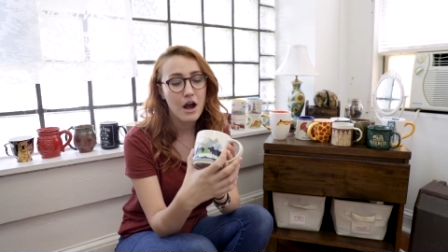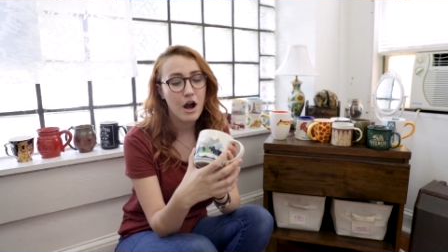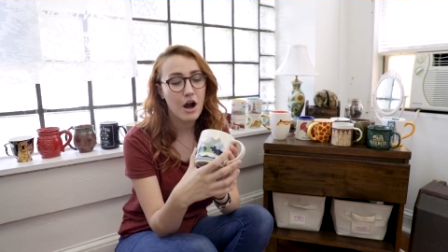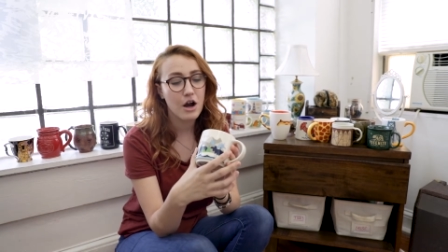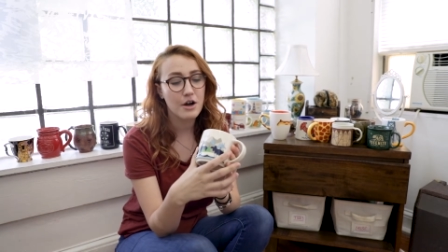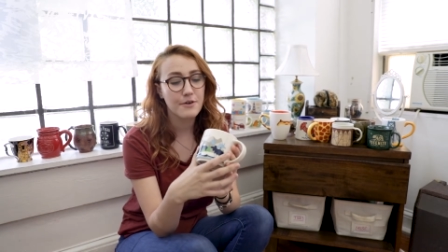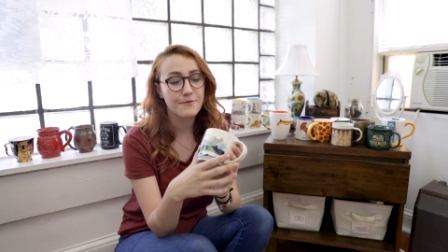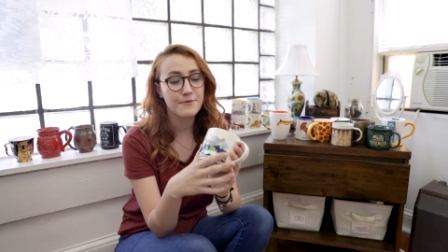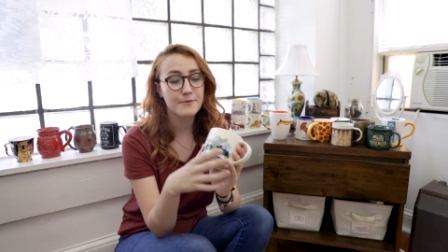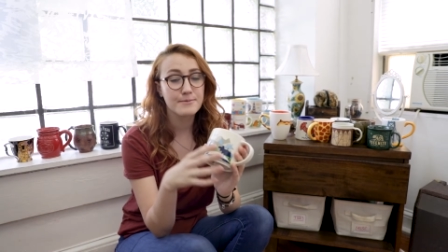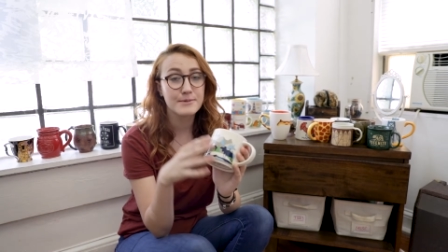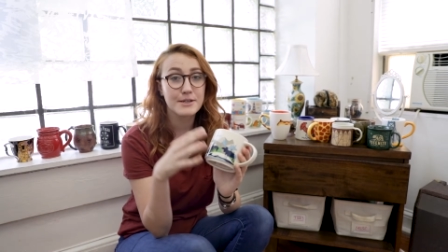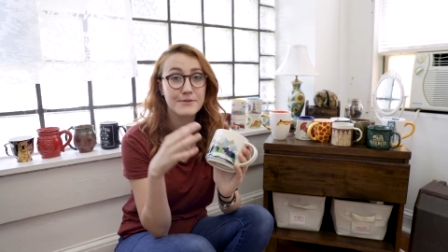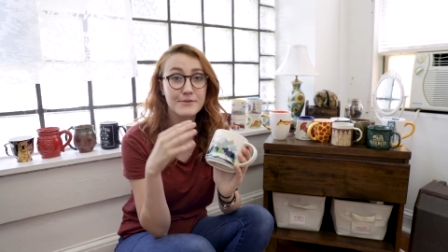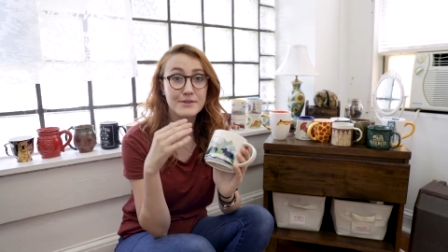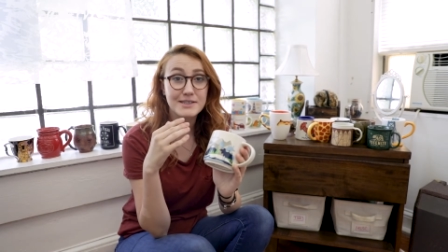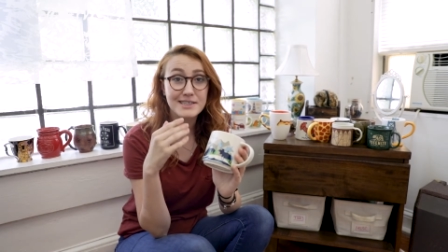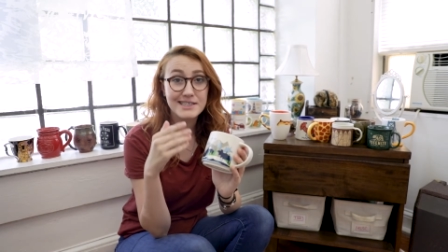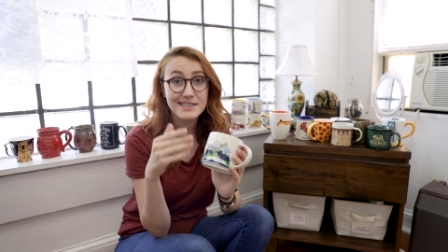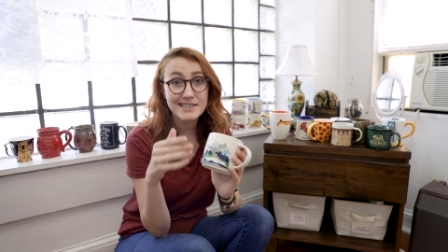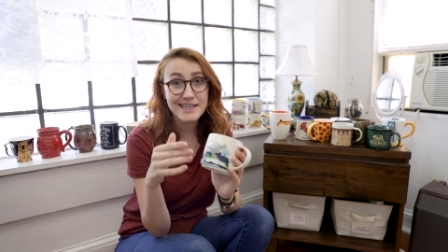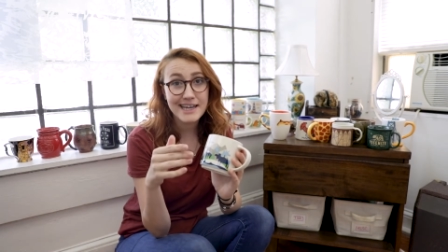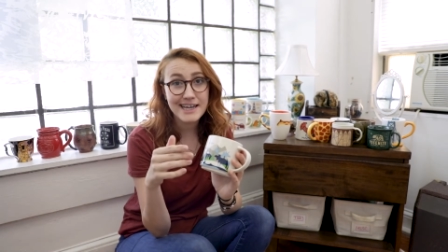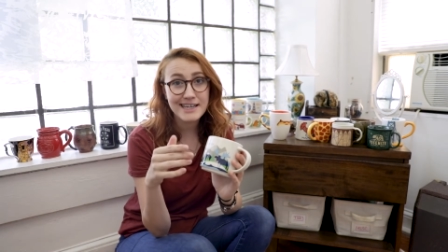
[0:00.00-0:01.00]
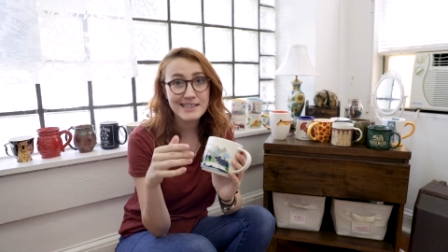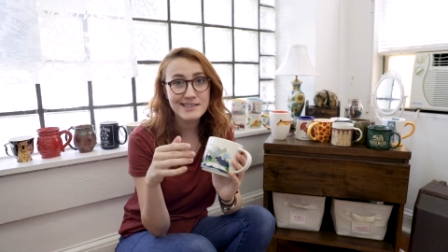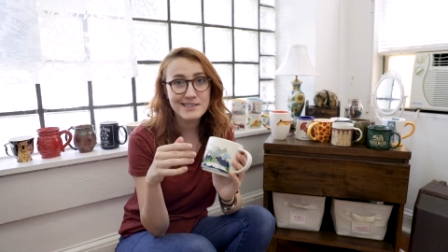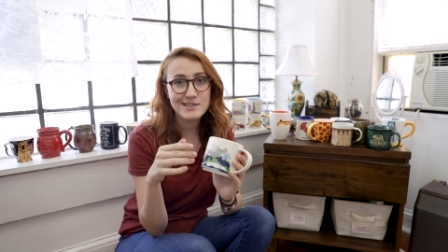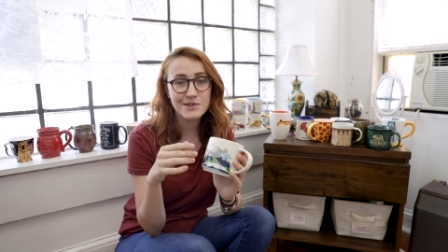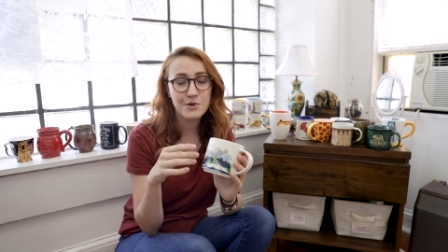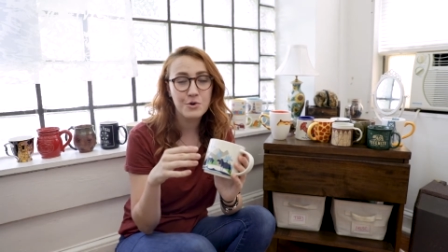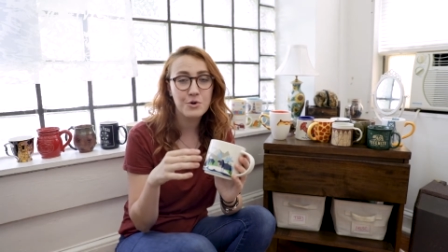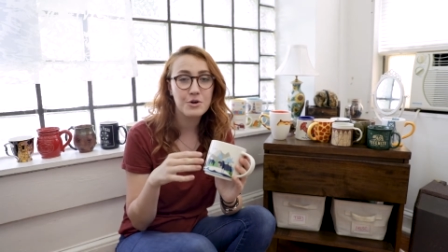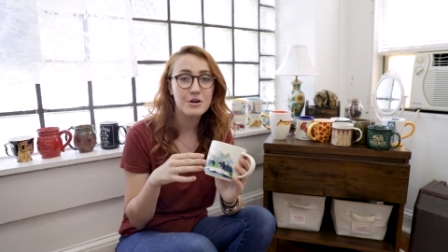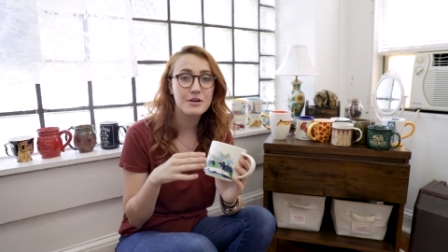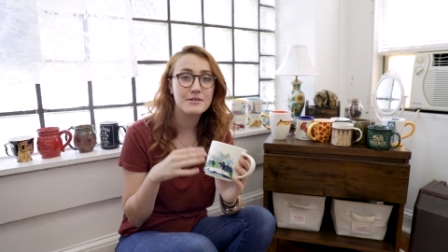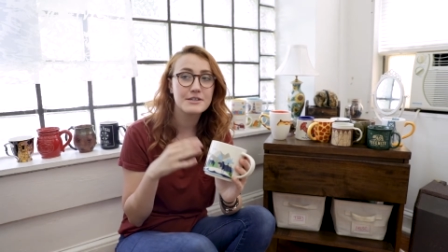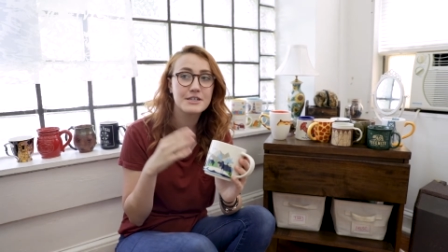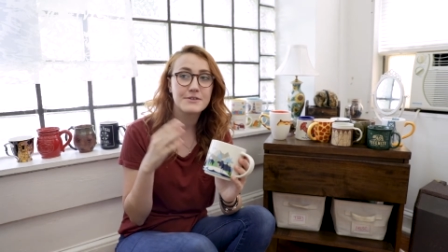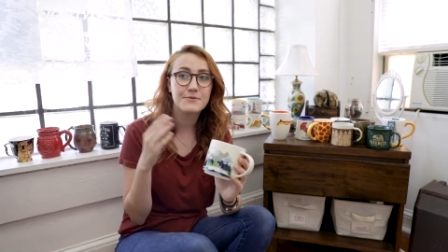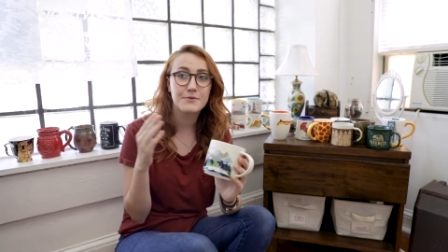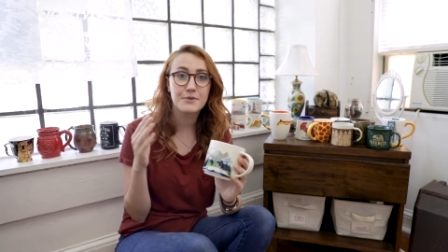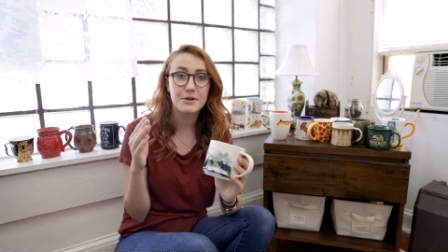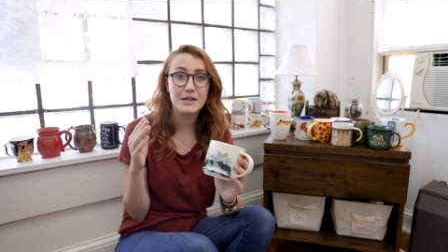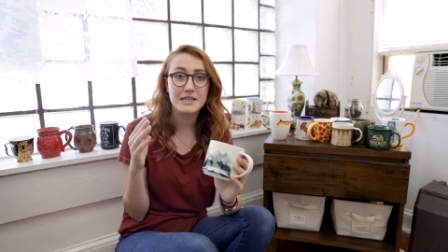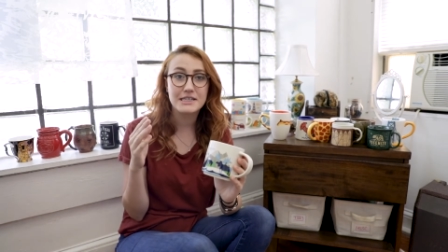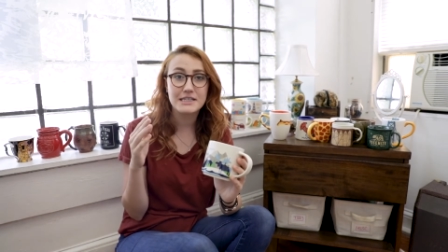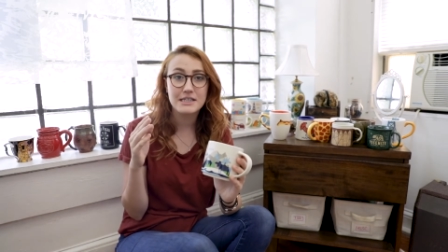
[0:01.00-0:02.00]
are from different states or
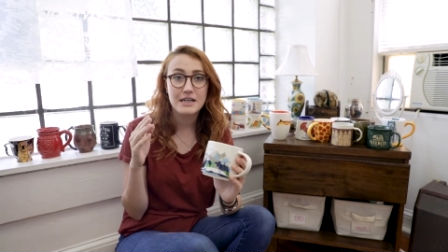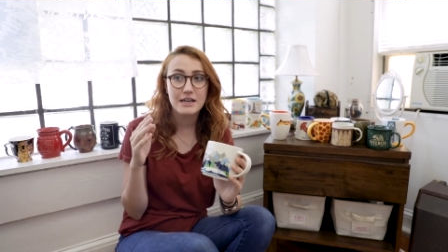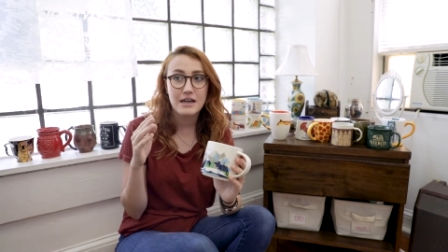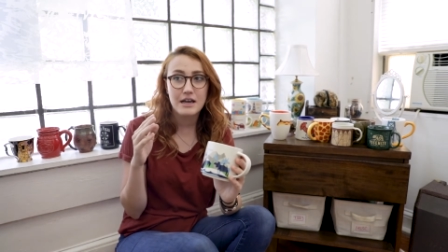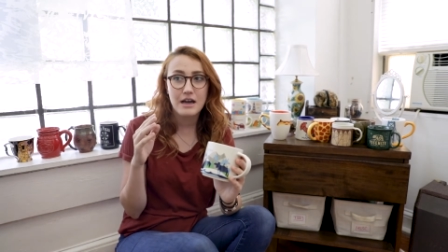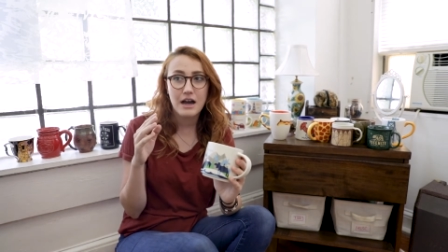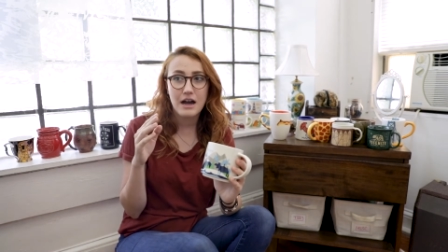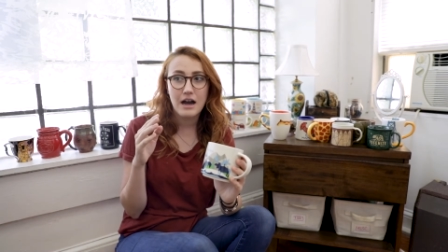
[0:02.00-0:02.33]
different